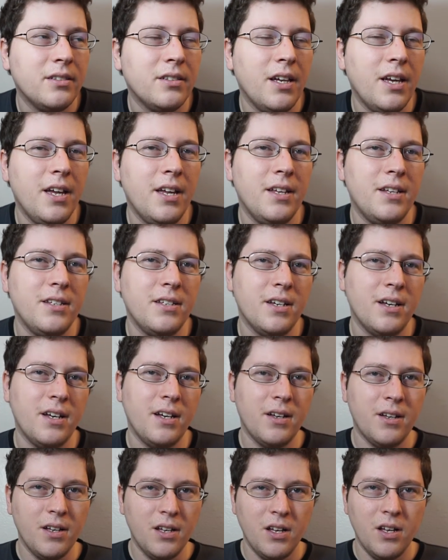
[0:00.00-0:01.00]
And
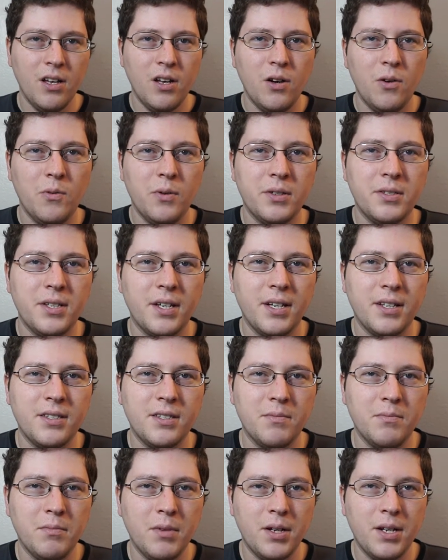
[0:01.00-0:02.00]
uh, once I get
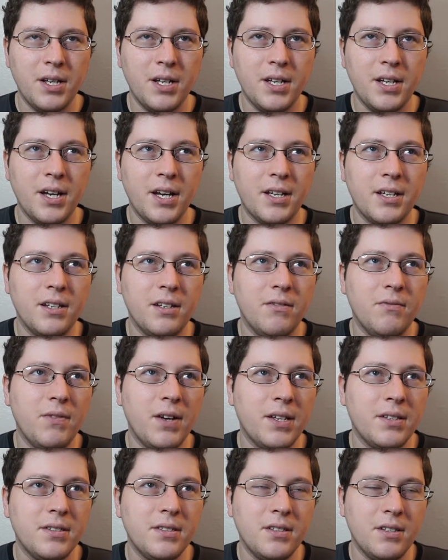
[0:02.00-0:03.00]
some money, I can
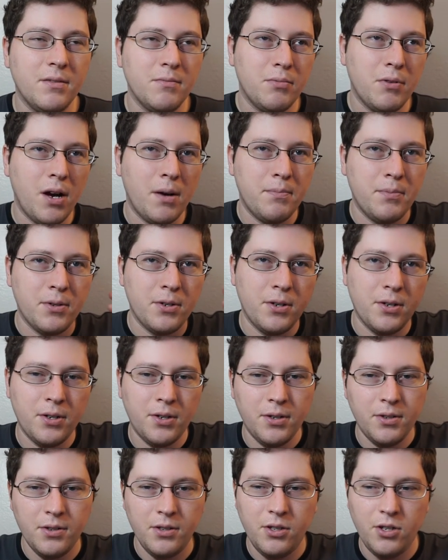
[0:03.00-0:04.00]
invest in
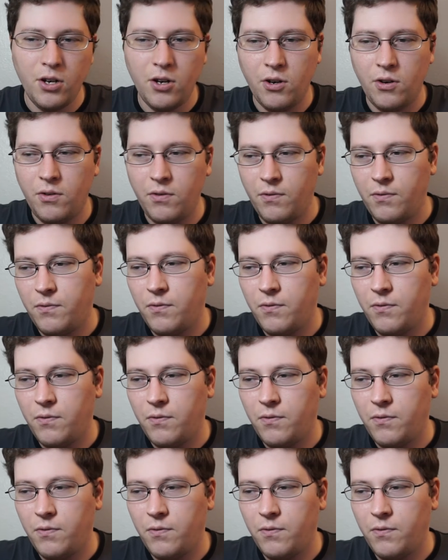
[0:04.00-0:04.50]
proper, you know,